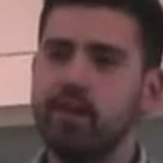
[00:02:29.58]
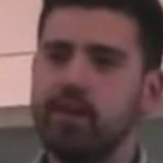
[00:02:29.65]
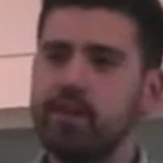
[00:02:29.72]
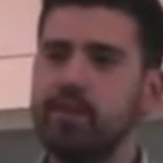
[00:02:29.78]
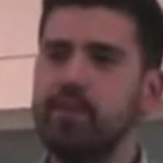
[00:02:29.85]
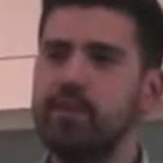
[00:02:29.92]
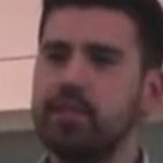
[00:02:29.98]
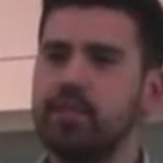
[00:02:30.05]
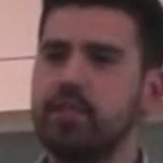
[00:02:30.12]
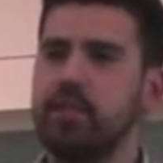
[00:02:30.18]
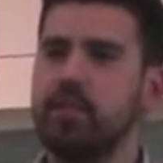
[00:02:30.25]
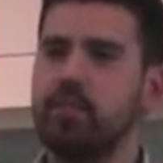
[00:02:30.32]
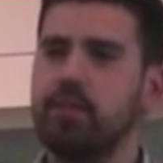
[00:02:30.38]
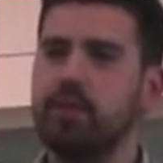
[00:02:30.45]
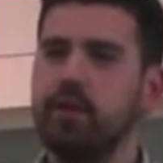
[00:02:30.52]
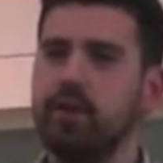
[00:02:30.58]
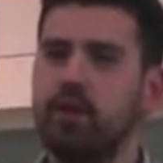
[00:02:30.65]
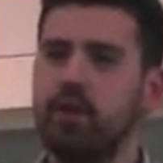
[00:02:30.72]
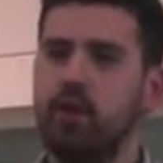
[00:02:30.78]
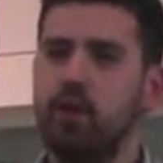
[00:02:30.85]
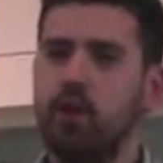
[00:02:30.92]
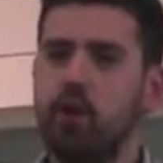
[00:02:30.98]
has been the same.
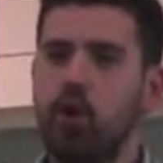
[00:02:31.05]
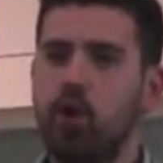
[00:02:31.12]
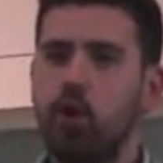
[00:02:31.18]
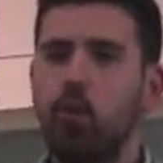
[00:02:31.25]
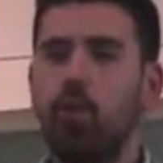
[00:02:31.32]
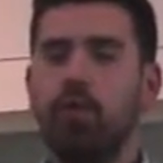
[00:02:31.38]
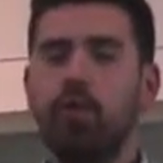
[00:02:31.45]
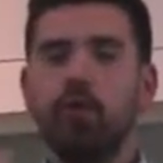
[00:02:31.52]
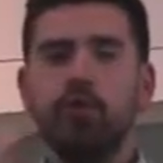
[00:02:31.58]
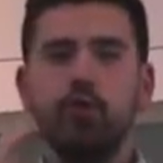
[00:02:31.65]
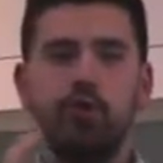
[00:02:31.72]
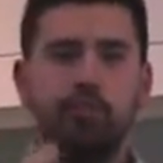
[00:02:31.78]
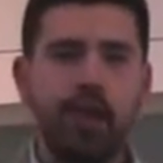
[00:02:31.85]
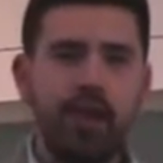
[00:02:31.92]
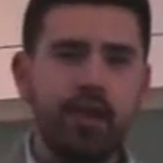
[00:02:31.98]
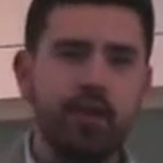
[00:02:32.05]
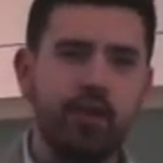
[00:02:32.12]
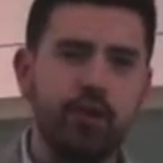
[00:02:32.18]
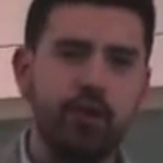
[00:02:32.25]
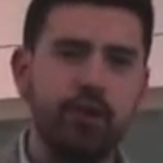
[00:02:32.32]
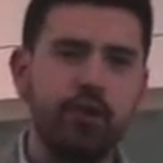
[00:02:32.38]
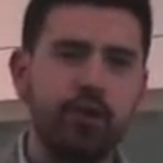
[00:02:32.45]
Whether you're a
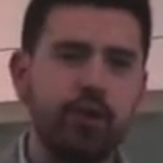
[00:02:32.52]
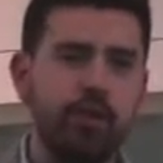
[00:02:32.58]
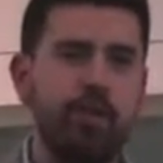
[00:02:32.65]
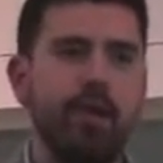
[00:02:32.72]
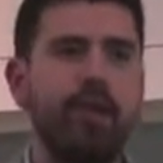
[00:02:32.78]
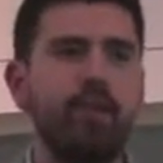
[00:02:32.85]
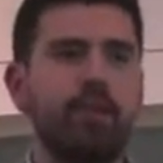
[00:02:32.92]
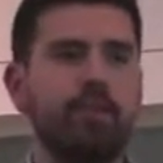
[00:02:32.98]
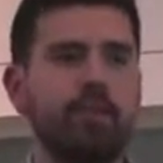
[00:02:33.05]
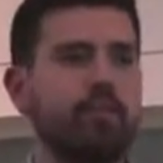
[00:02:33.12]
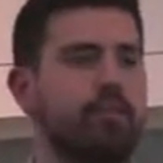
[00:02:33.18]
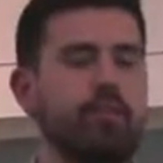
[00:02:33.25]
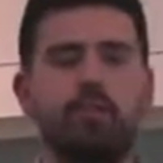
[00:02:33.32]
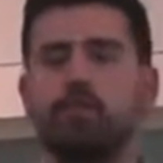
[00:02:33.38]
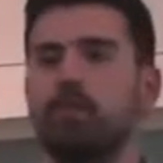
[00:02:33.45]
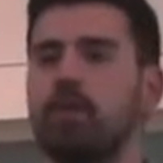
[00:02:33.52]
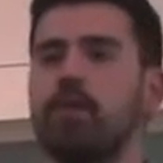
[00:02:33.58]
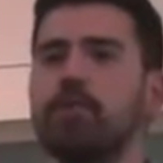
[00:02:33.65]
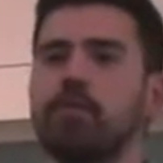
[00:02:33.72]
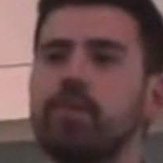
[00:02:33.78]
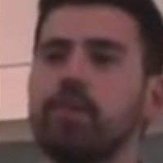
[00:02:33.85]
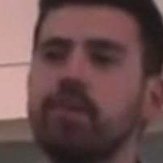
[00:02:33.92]
baker, making the
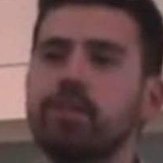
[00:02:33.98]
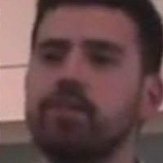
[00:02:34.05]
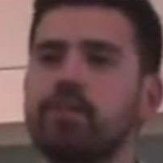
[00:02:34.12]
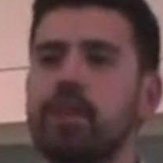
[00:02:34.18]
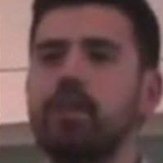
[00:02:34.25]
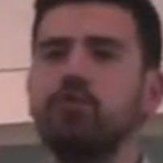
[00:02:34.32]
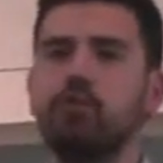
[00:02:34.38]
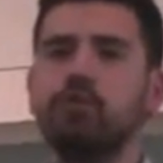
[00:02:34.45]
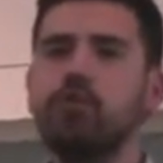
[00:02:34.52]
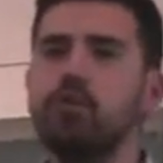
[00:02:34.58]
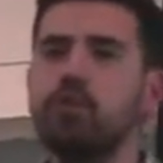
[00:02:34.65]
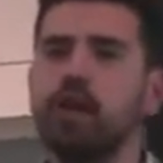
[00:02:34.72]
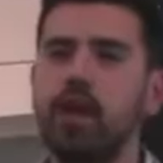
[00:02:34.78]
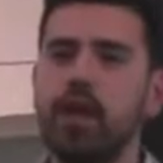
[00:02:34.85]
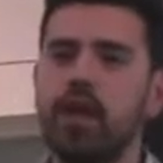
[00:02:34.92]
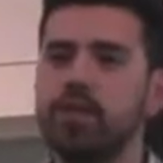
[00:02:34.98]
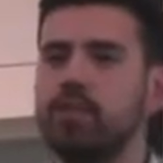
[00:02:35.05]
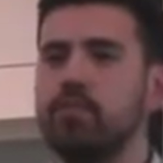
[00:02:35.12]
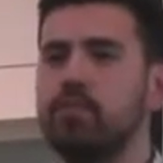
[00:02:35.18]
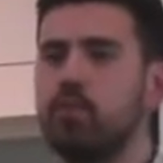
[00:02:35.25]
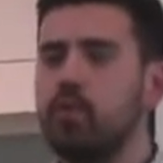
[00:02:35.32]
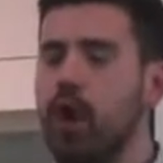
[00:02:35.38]
fluffiest angel food cakes
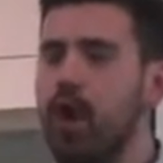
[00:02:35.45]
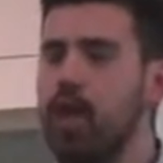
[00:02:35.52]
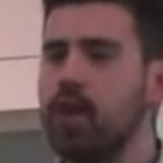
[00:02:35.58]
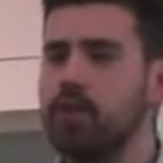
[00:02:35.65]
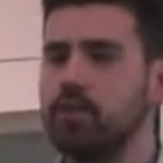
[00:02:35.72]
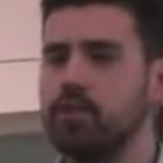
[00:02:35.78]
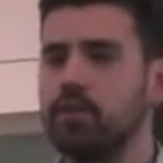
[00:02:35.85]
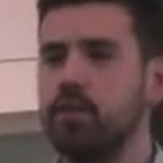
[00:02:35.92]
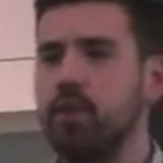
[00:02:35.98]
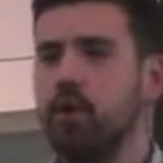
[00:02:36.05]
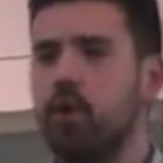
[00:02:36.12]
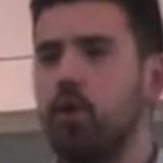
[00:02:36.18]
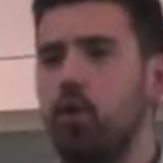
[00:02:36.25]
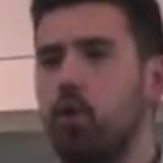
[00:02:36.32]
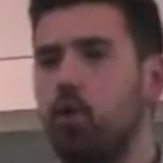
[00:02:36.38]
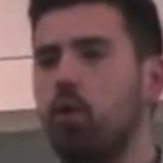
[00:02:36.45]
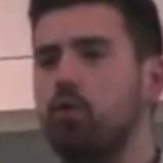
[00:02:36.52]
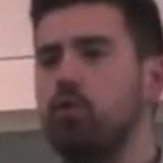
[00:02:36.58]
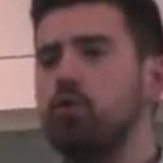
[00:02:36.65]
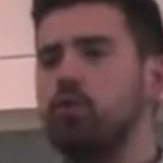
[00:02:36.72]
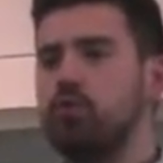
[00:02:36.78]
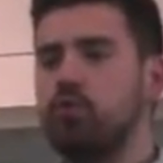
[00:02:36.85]
and meringues, or
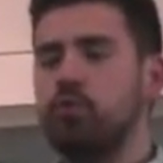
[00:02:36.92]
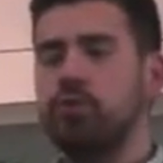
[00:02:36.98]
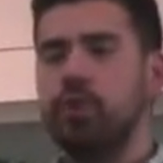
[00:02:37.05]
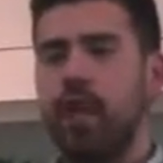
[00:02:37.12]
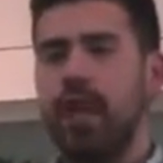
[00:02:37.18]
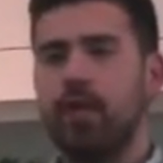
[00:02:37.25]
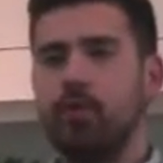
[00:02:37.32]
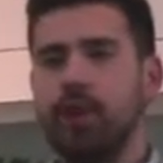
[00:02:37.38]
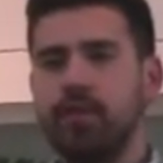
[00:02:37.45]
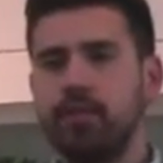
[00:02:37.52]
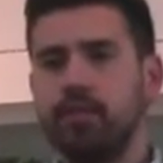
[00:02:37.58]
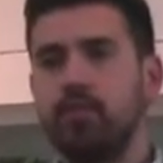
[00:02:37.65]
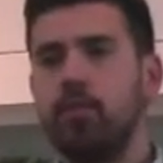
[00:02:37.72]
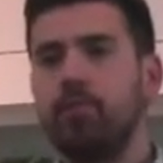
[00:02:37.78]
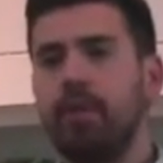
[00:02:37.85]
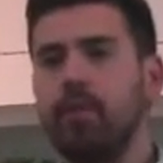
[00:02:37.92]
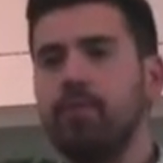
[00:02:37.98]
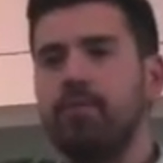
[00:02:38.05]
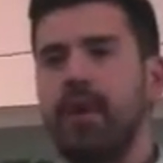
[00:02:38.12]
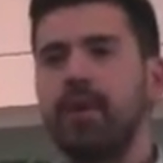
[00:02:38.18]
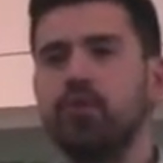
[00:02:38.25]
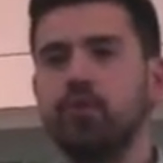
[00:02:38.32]
using egg whites as a food
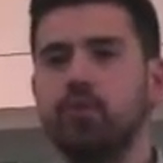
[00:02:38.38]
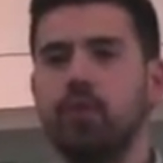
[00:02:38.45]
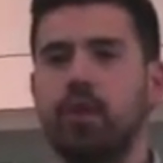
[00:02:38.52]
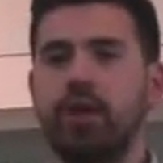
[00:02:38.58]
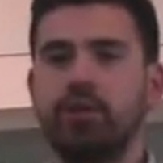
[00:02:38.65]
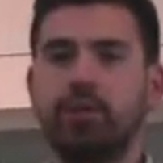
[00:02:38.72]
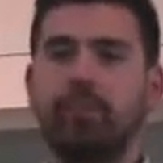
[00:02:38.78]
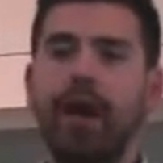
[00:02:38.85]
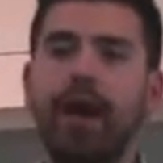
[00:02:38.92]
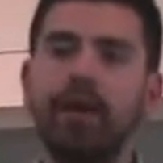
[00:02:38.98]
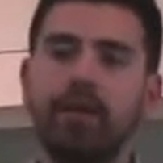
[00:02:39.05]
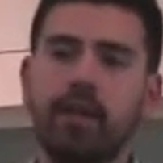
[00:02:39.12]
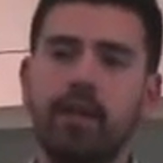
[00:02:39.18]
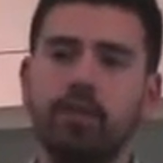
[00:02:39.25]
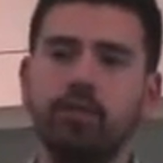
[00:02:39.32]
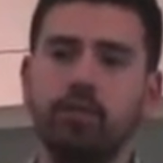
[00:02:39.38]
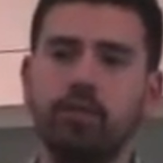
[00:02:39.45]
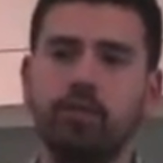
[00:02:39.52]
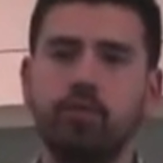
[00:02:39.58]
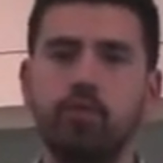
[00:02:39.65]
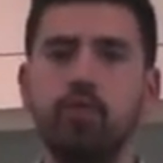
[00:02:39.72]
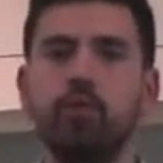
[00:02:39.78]
manufacturer as a binding agent
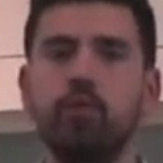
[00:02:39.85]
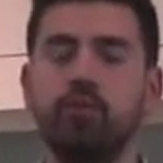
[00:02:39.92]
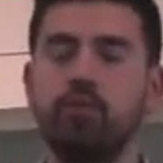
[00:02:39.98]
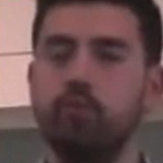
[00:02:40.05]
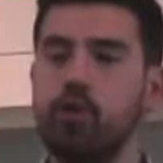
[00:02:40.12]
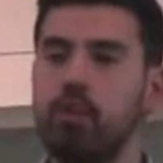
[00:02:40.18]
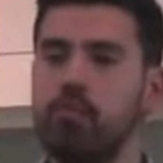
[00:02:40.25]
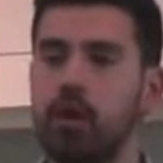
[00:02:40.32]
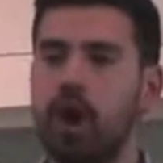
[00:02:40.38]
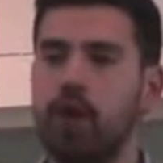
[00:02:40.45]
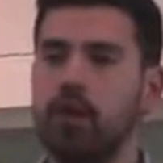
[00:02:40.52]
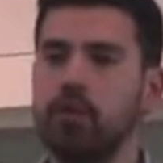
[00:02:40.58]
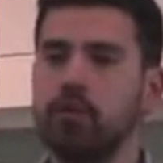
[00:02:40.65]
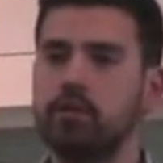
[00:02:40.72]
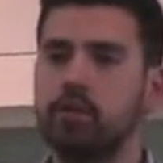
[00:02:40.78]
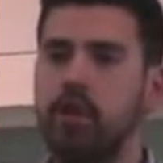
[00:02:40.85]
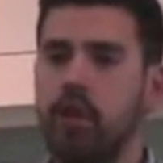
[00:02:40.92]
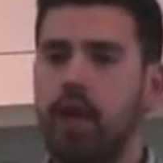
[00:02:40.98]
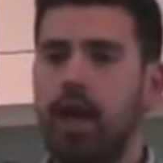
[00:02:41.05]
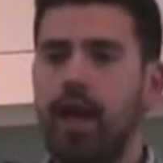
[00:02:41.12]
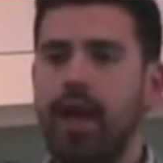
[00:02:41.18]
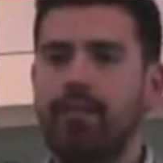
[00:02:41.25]
for your gluten-free products
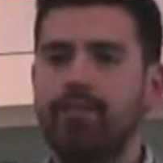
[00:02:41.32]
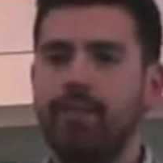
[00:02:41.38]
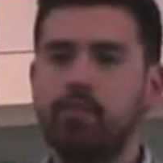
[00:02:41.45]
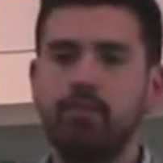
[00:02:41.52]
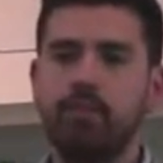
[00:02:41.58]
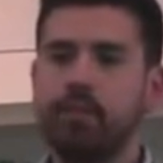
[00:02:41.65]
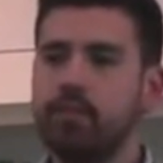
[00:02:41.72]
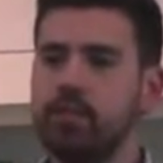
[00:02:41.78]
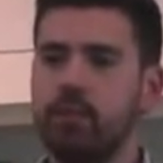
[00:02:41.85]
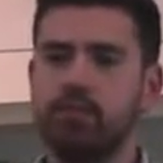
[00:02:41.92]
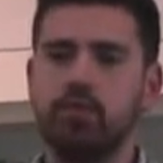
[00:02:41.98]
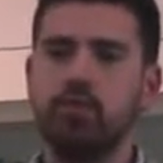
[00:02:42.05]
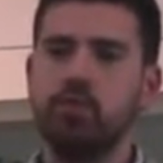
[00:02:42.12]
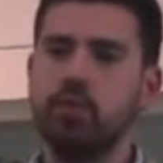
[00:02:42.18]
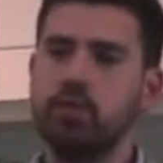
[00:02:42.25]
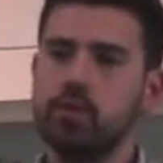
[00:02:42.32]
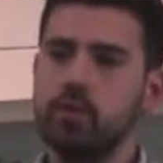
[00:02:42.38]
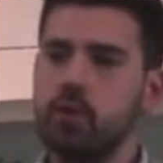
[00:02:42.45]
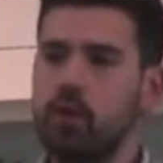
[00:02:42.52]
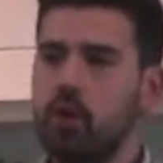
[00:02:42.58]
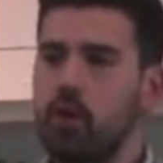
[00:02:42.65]
and veggie meat substitutes.